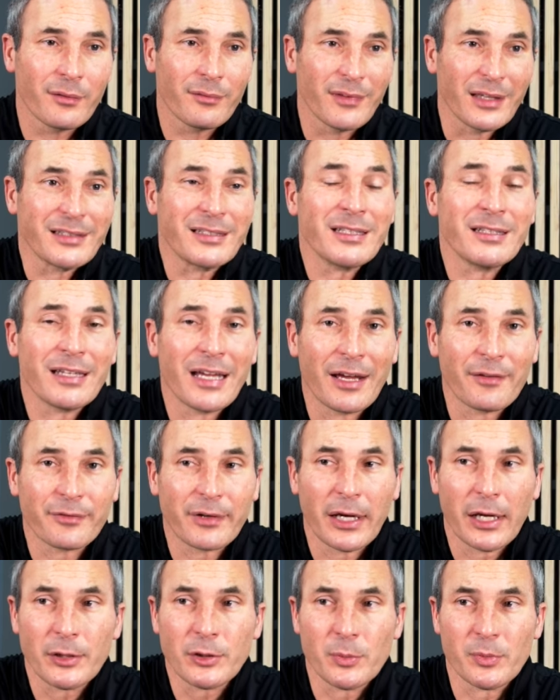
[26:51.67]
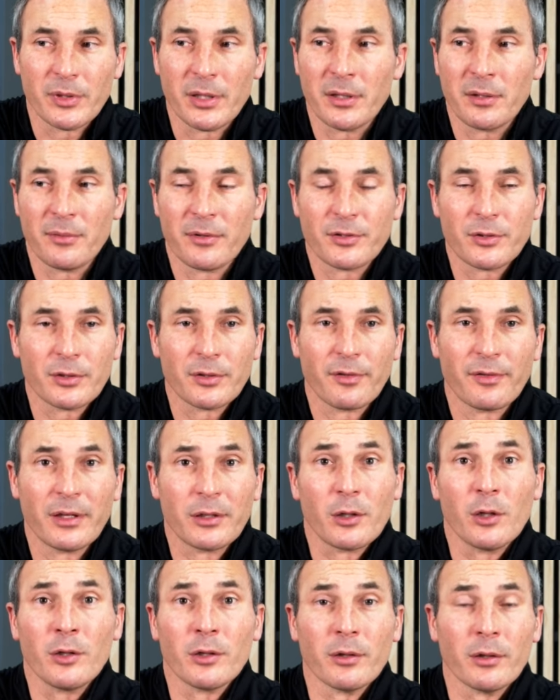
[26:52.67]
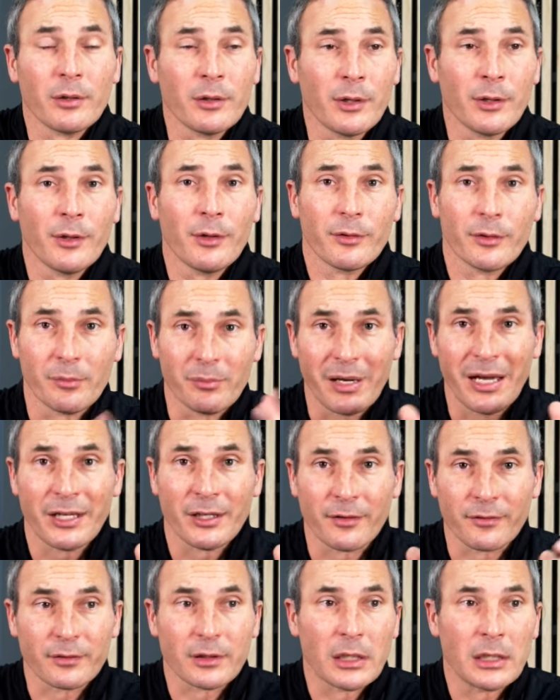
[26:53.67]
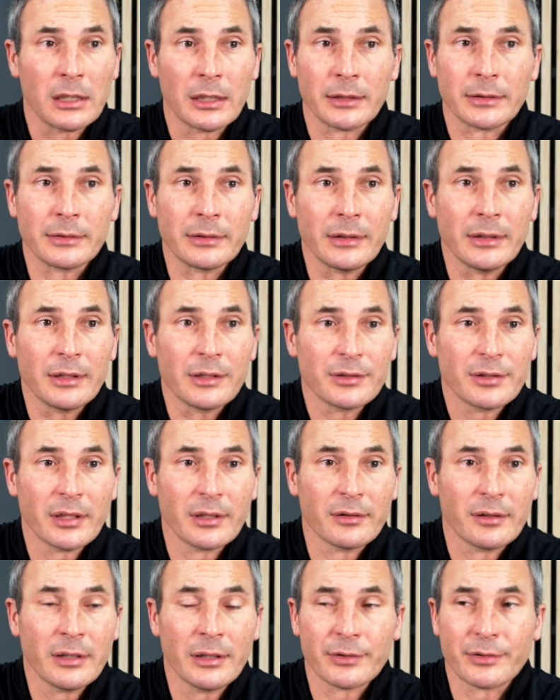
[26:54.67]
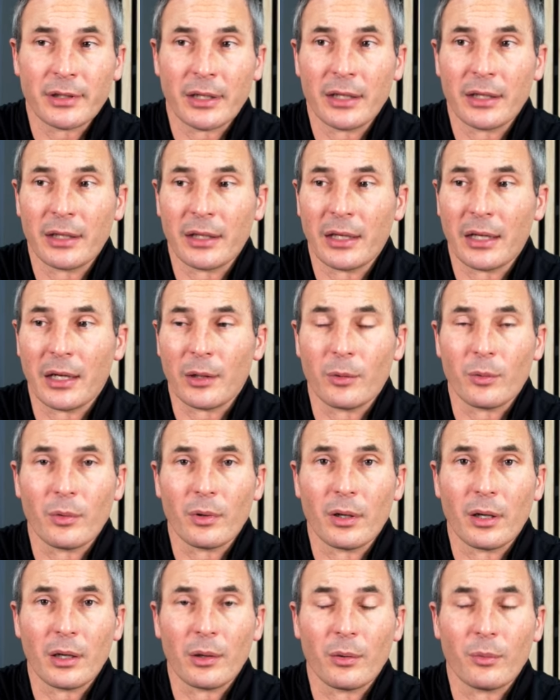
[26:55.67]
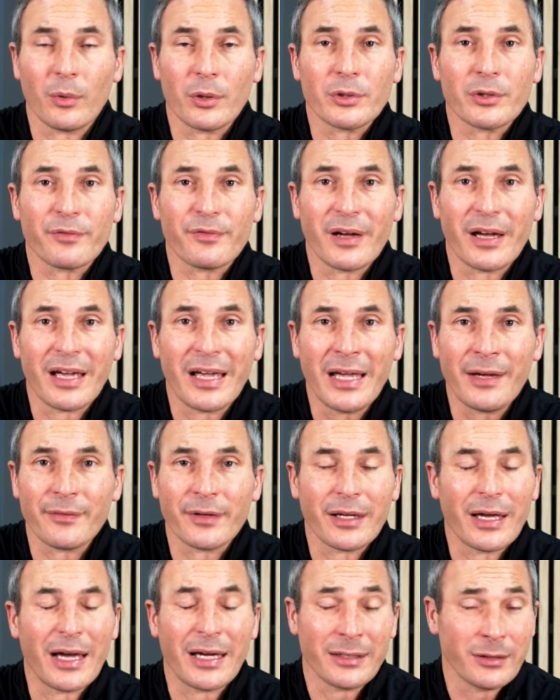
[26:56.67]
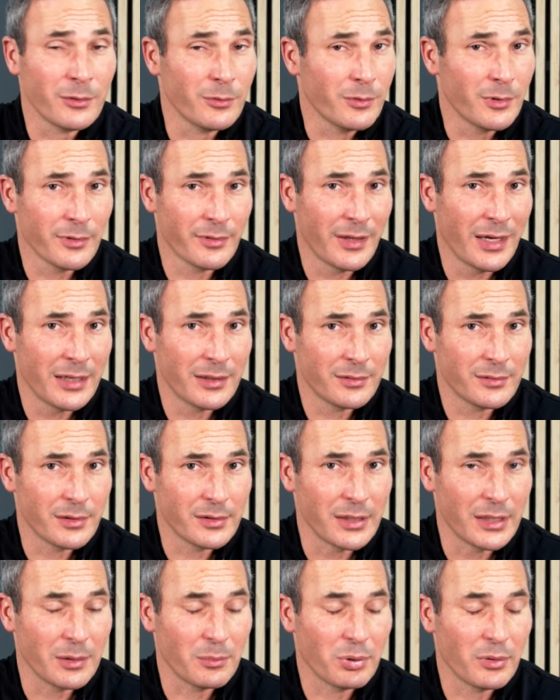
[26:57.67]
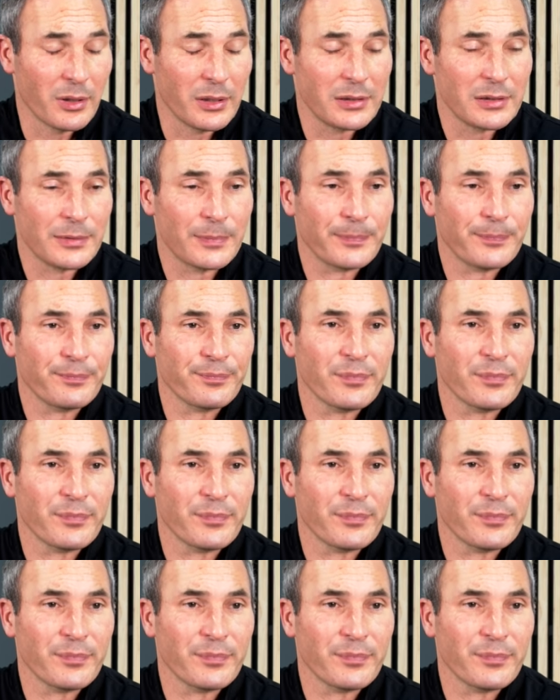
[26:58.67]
They didn't have cancer, but then they start to think, oh, the man of God said this. I wonder if I have it. I don't want that to take place.